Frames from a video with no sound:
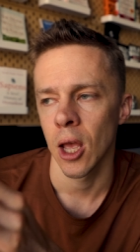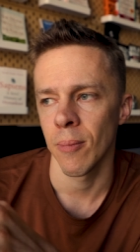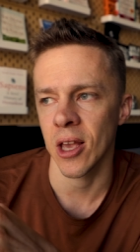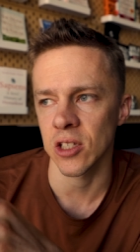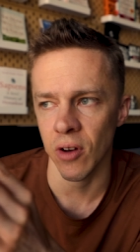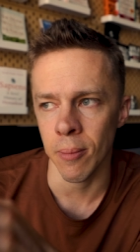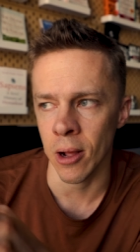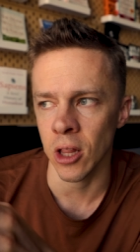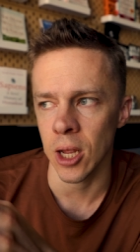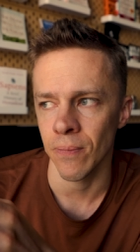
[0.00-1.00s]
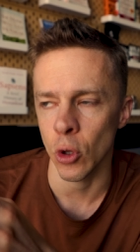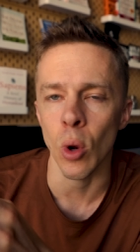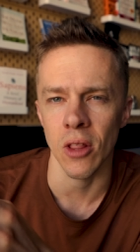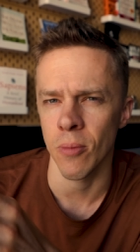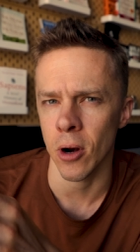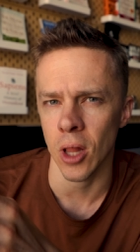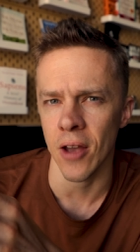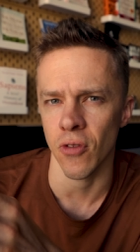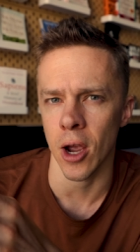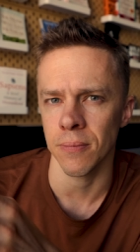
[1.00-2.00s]
Because fundamentally, you want to live a better
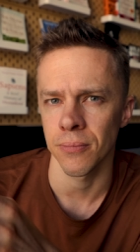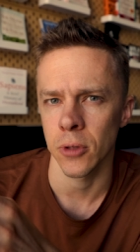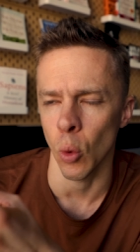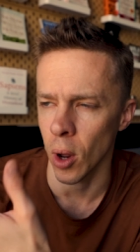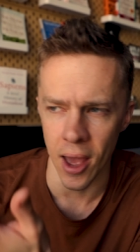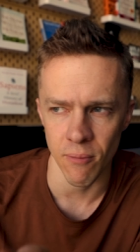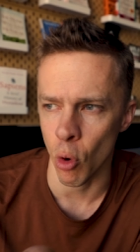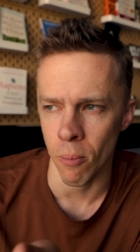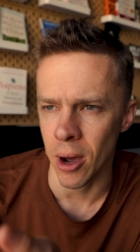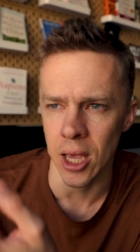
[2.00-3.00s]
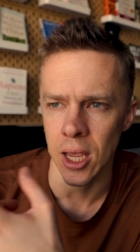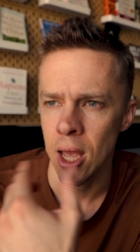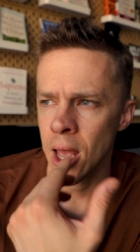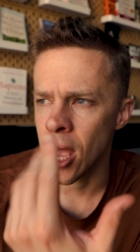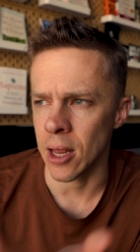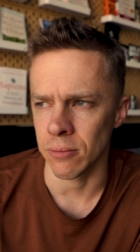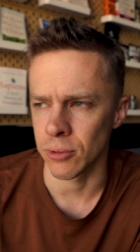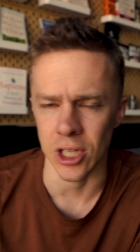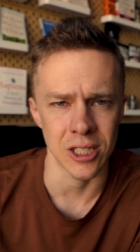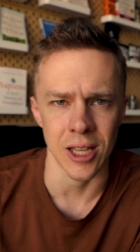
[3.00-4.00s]
life, right? You want to have more money and
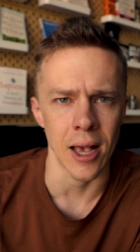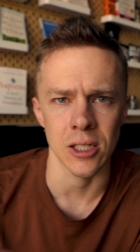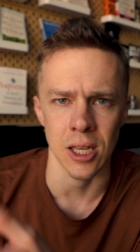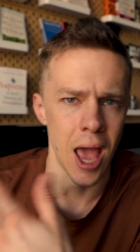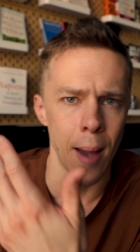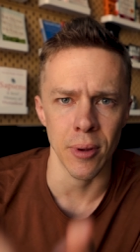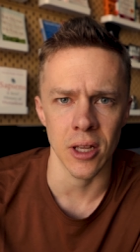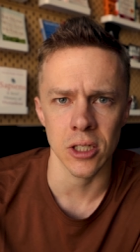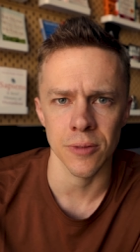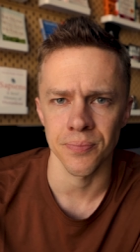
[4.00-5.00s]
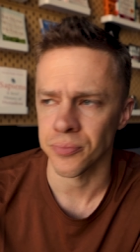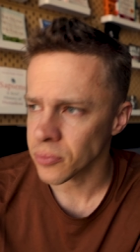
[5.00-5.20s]
success and happiness.